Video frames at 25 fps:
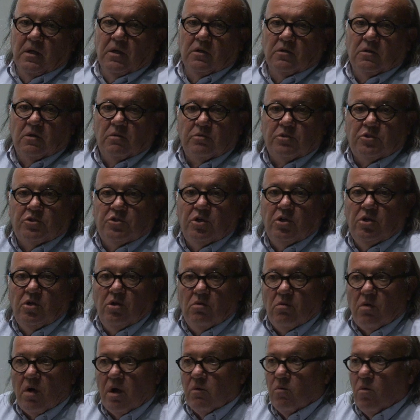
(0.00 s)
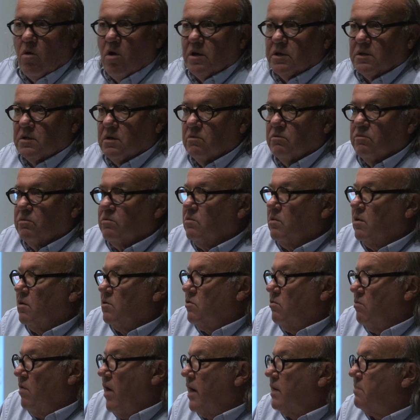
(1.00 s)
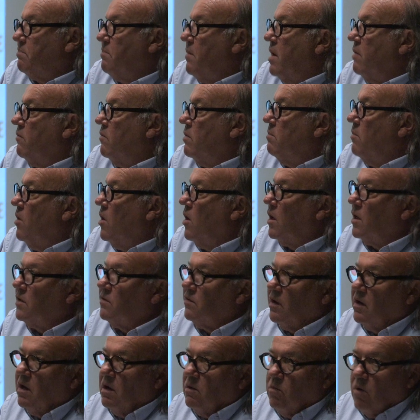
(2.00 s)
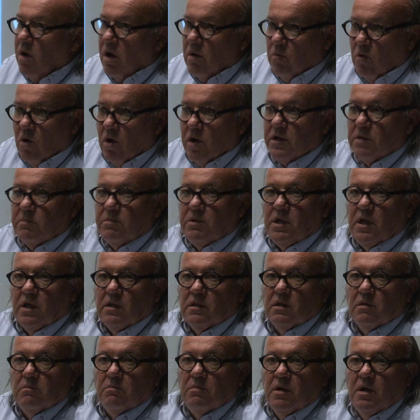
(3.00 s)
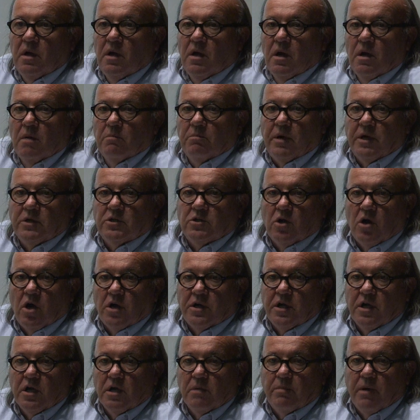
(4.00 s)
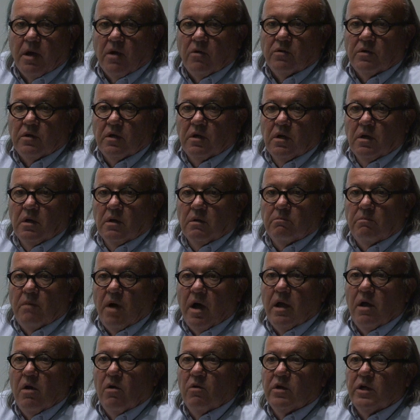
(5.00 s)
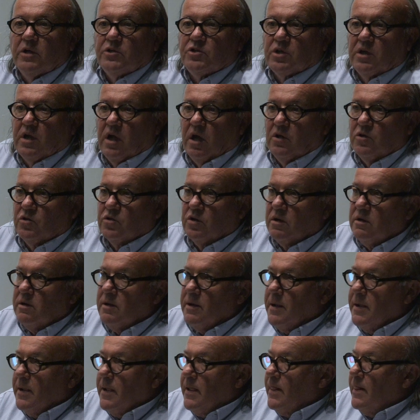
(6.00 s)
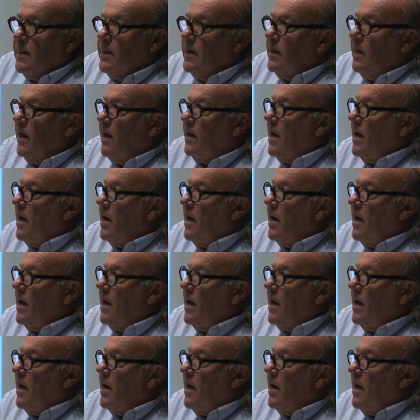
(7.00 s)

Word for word: So to you I want to direct my remarks and I, I want to begin them by talking about my own education and